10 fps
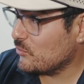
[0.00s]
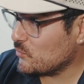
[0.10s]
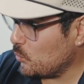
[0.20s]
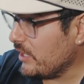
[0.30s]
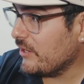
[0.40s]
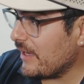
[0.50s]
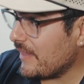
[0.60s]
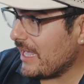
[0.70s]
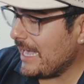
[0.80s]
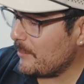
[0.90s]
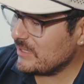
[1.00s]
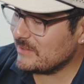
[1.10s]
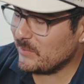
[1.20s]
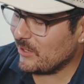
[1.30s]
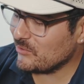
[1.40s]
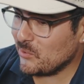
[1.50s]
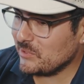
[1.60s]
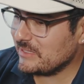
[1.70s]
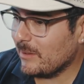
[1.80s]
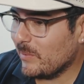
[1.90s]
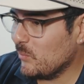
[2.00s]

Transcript: So it was weird how that happens, but I was always telling